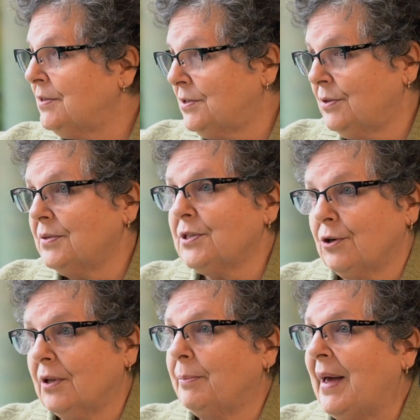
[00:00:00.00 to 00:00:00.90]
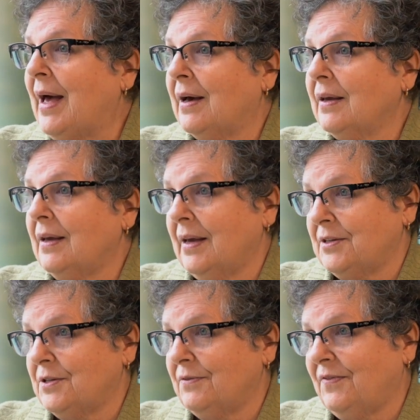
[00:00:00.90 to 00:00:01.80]
to circle back
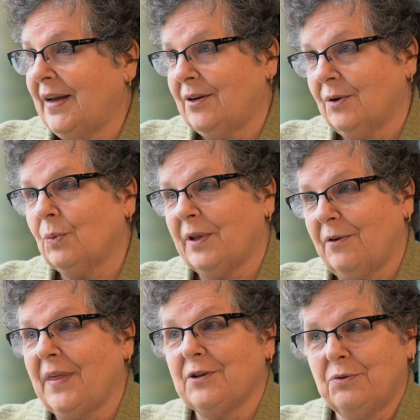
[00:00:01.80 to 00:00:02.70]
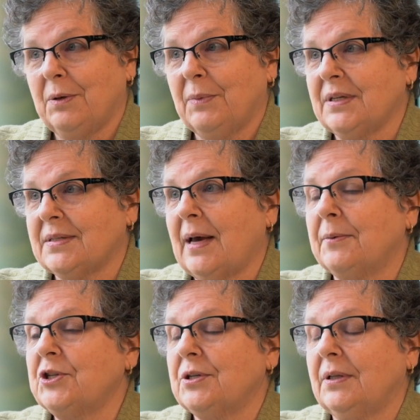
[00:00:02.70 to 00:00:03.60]
and to find out whether that treatment has
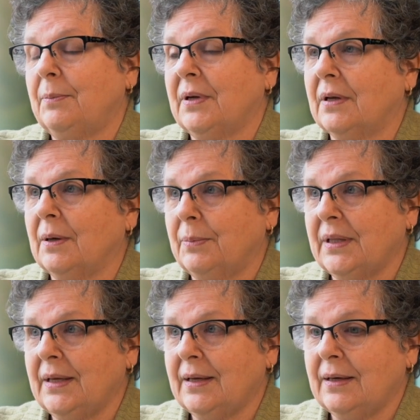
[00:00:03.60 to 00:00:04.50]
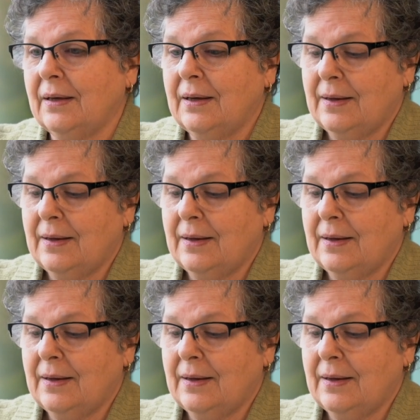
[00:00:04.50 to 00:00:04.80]
actually been completed.